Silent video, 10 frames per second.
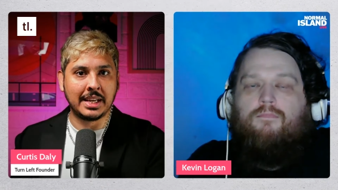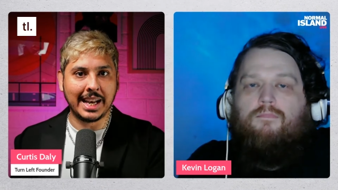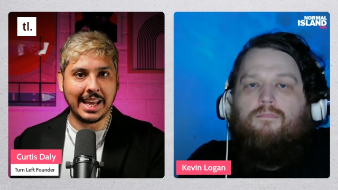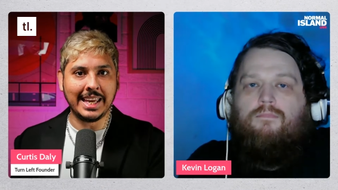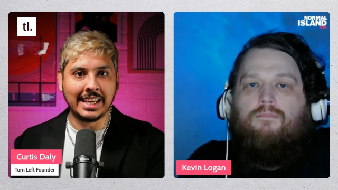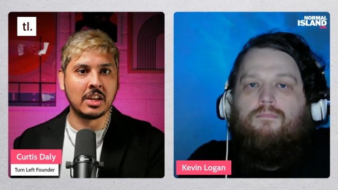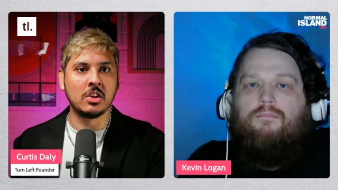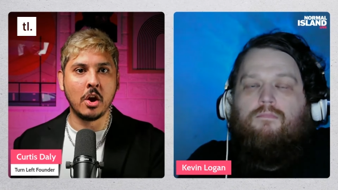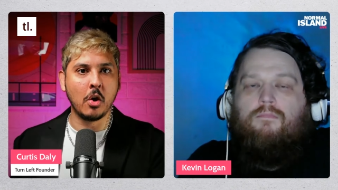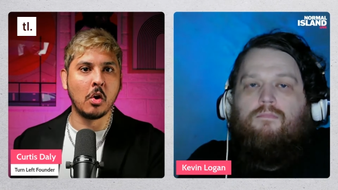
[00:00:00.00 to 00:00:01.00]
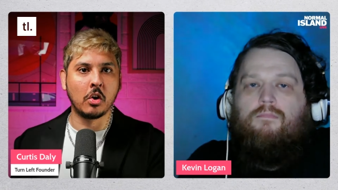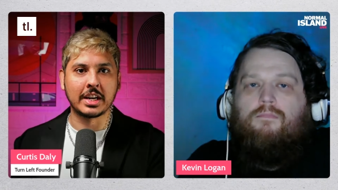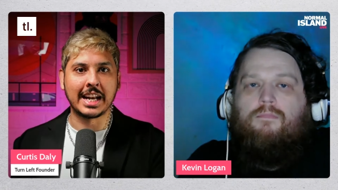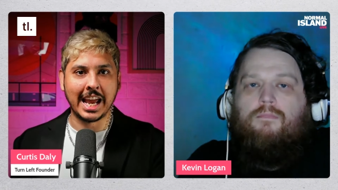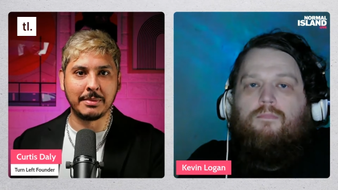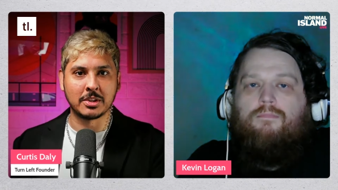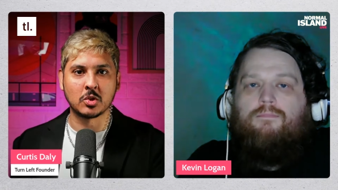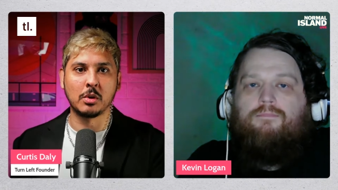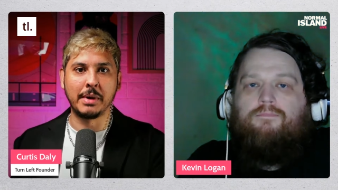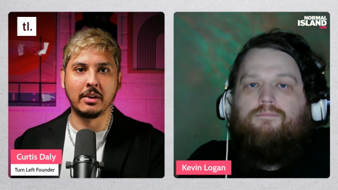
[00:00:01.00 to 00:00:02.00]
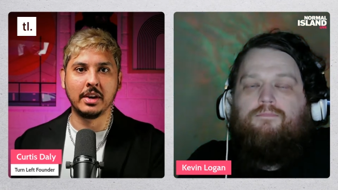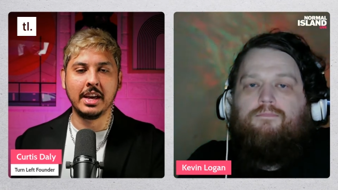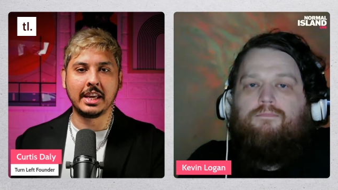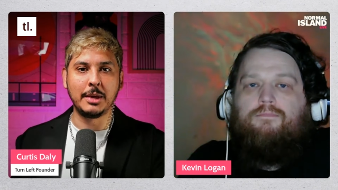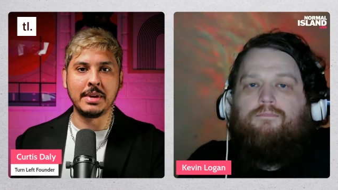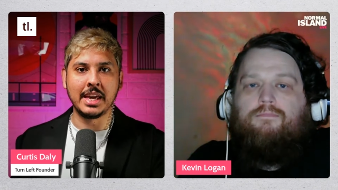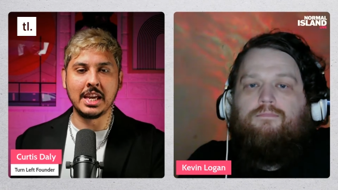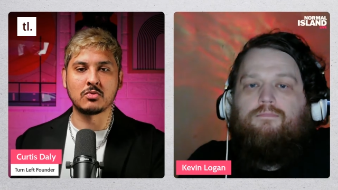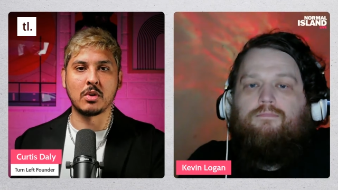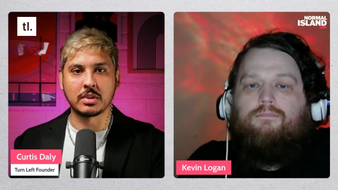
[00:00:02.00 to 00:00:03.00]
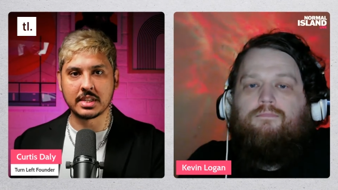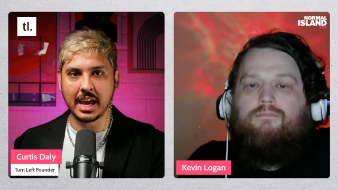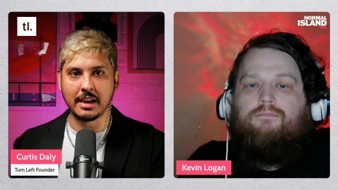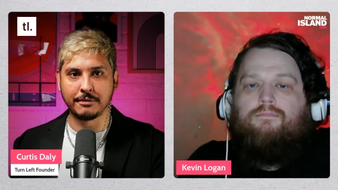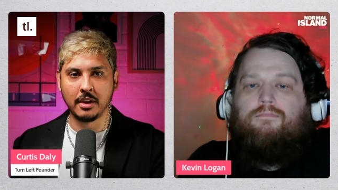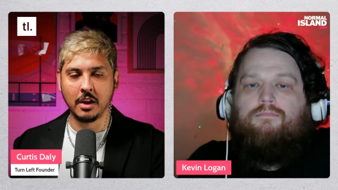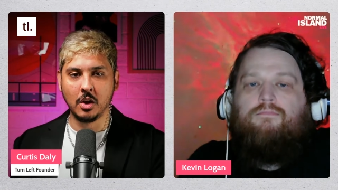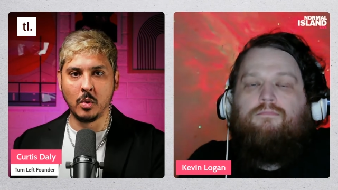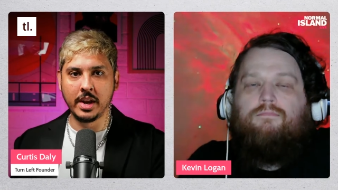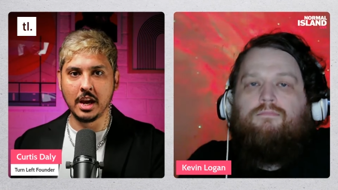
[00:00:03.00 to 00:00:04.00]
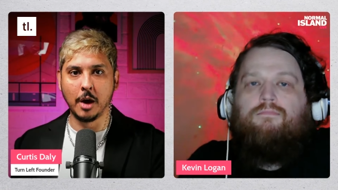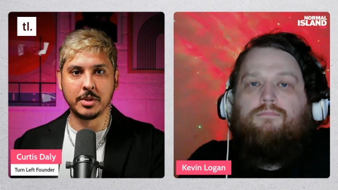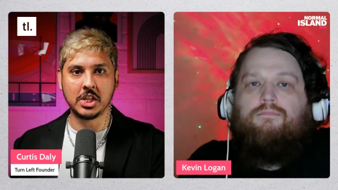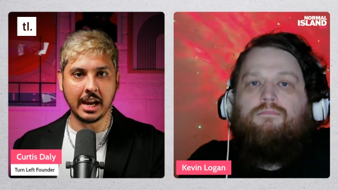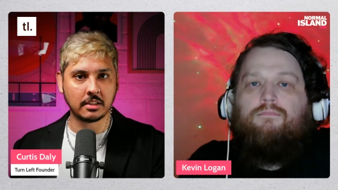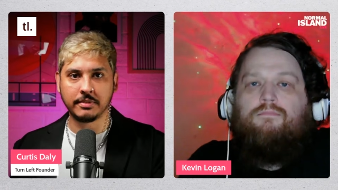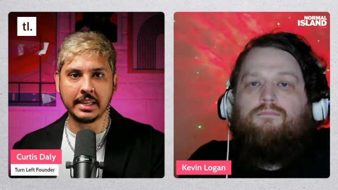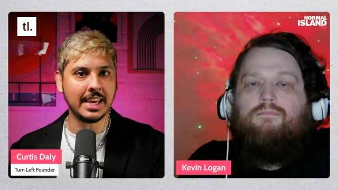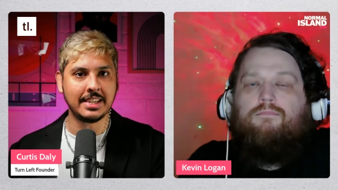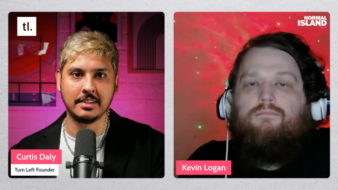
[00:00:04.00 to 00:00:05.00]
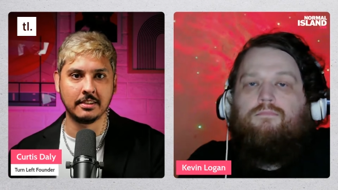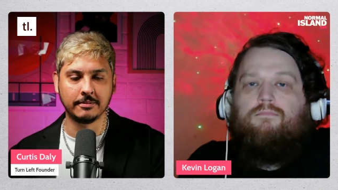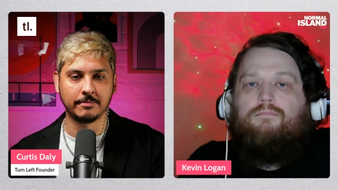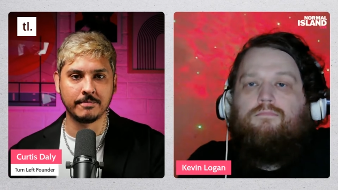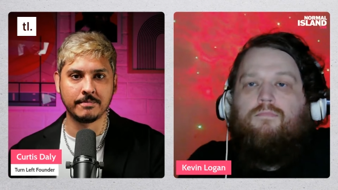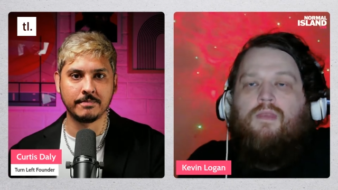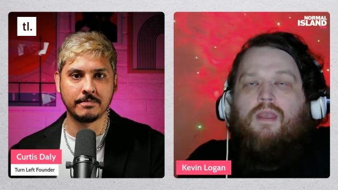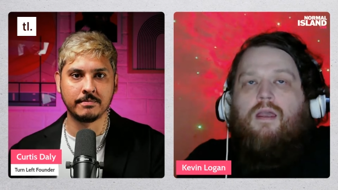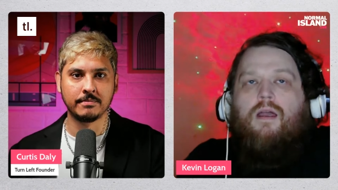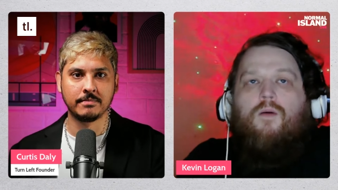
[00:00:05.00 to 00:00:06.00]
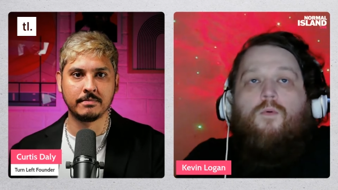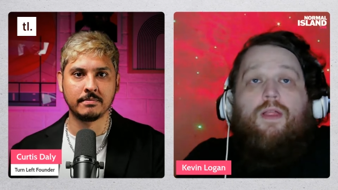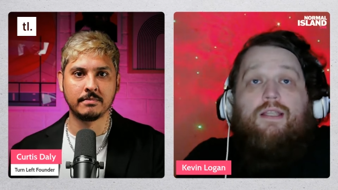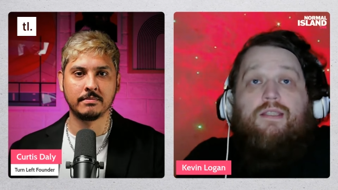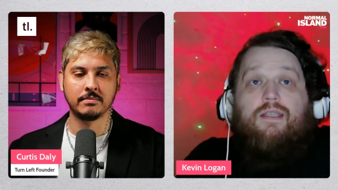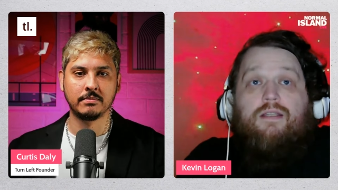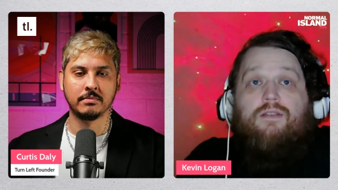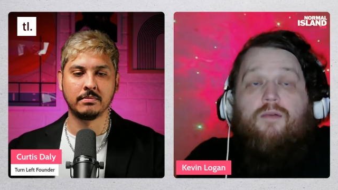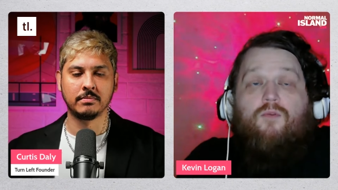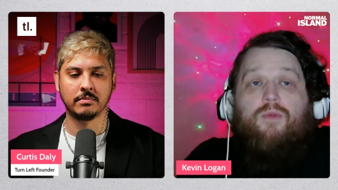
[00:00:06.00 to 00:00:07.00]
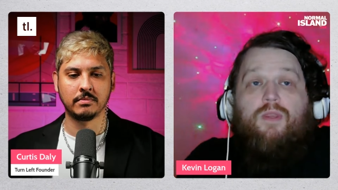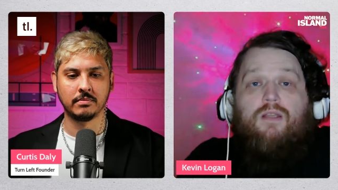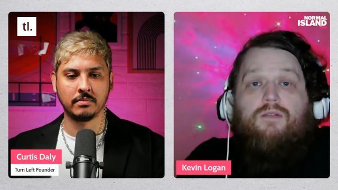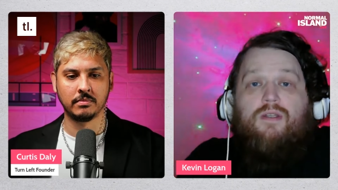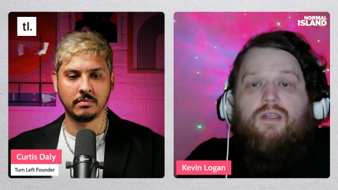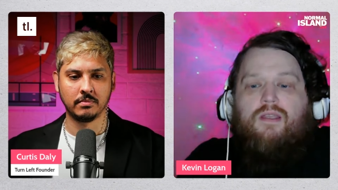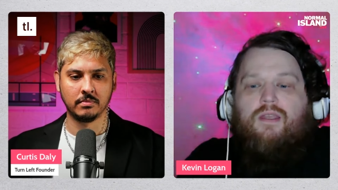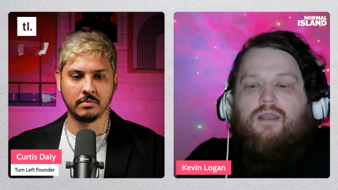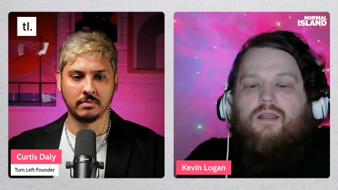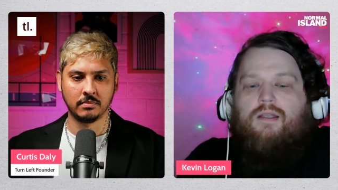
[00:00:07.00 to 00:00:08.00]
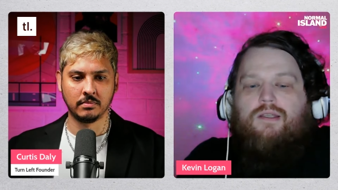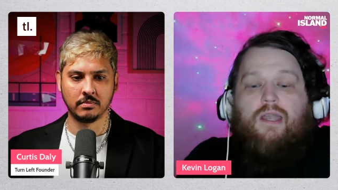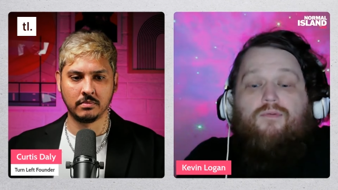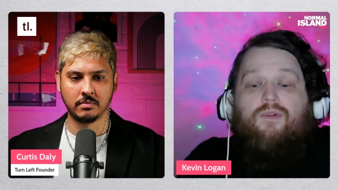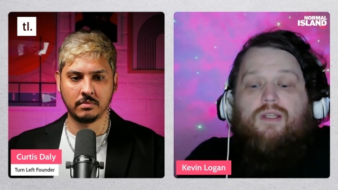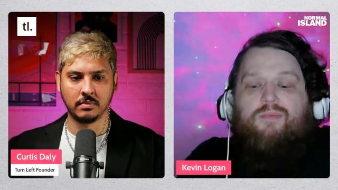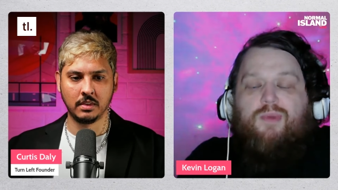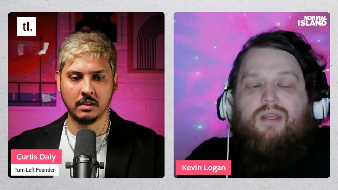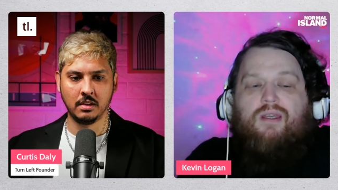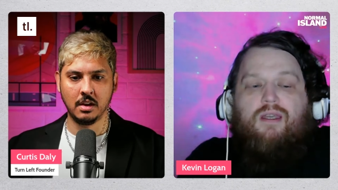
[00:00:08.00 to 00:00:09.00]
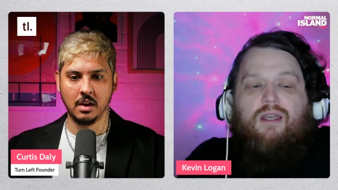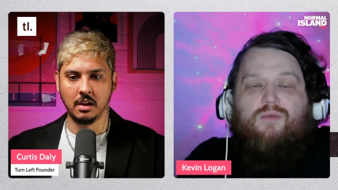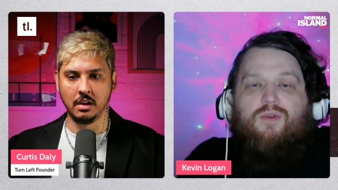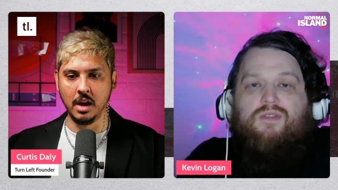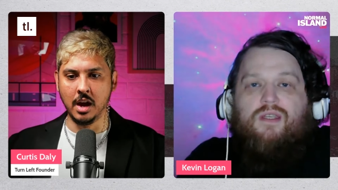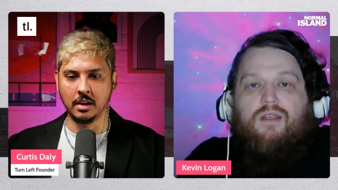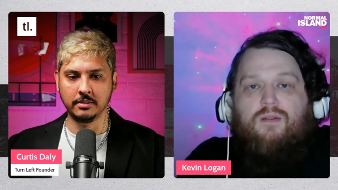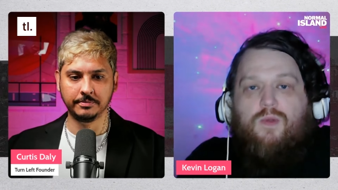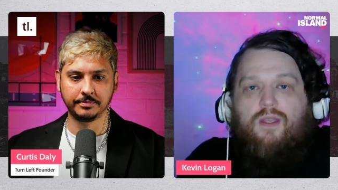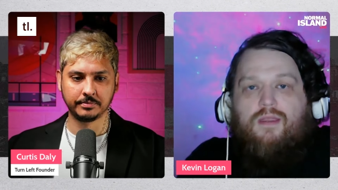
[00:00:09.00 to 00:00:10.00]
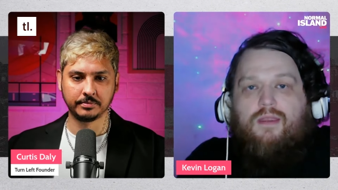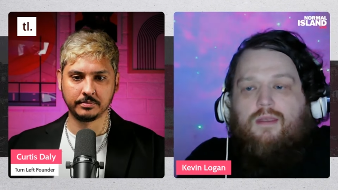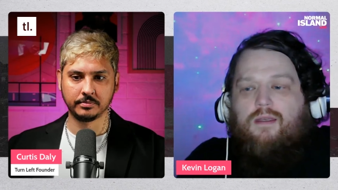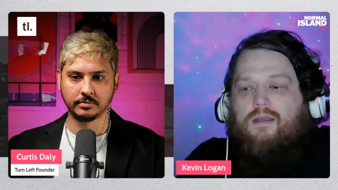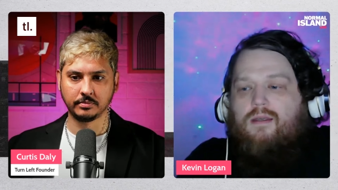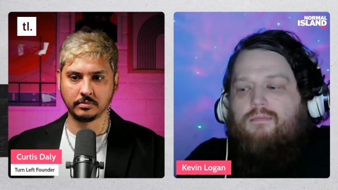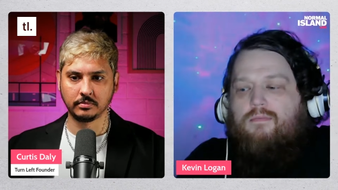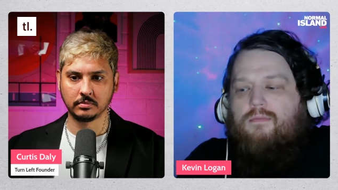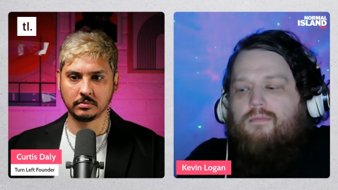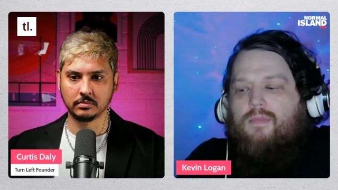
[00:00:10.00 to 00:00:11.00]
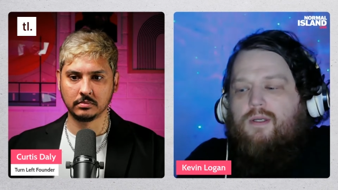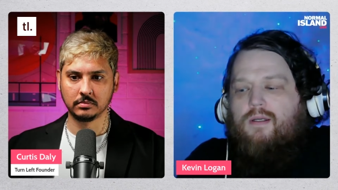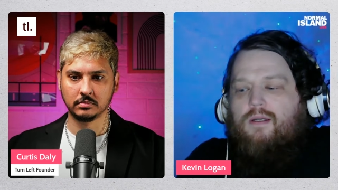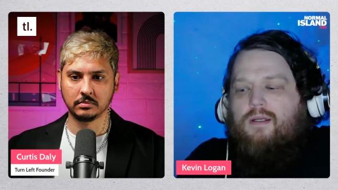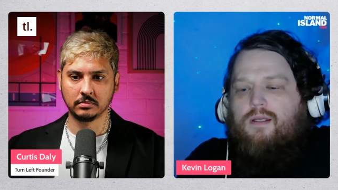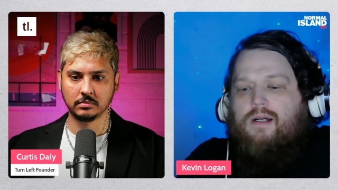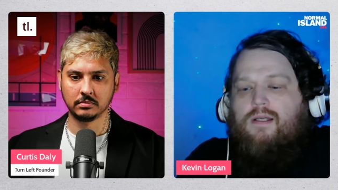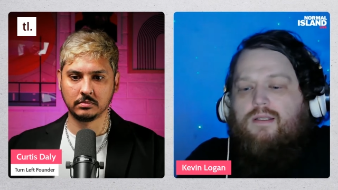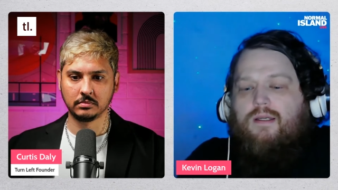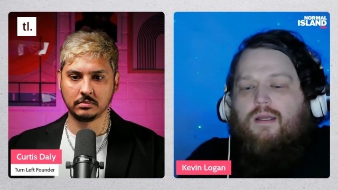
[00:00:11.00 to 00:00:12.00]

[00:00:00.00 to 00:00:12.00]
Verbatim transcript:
Speaker 1: clearly he can no longer claim this is all about keeping Israel safe when it objectively isn't.
Speaker 2: Well, that's the that will be the interesting thing. Generally speaking, as we've seen with um, uh, Gaza,